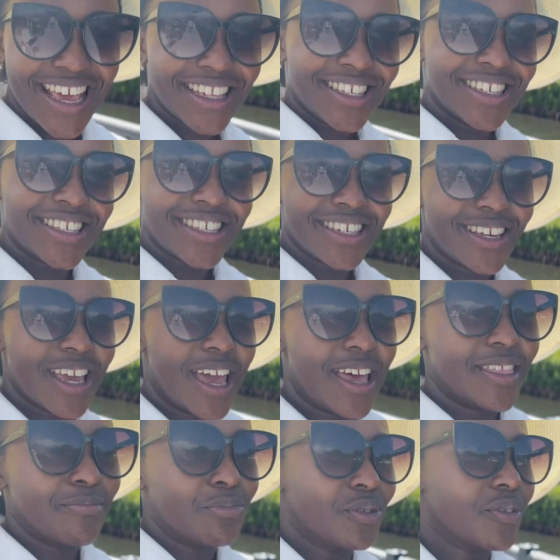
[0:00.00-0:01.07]
to see
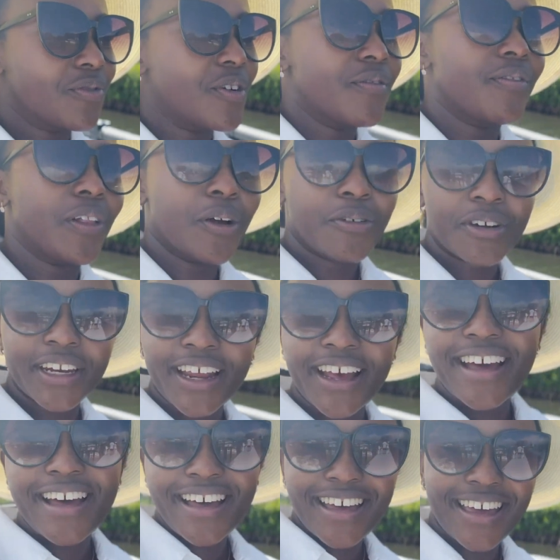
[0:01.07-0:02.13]
beautiful
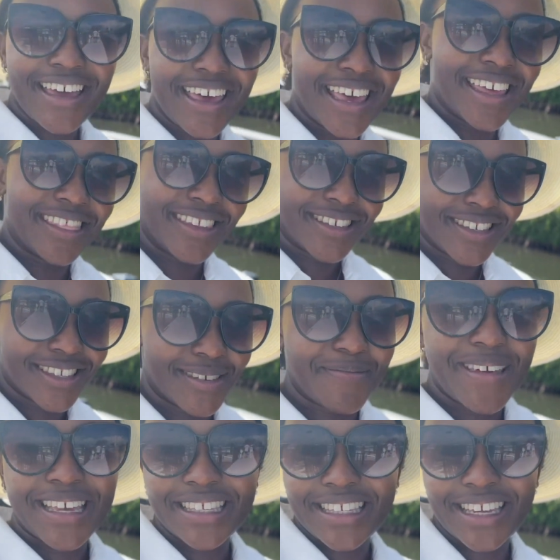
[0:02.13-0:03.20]
Florida and this is
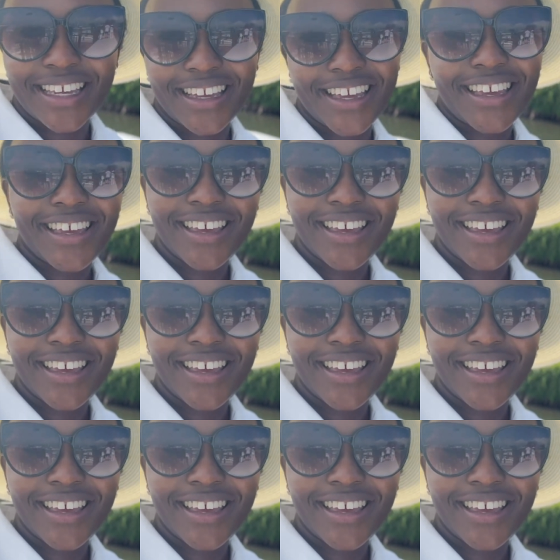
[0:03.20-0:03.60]
amazing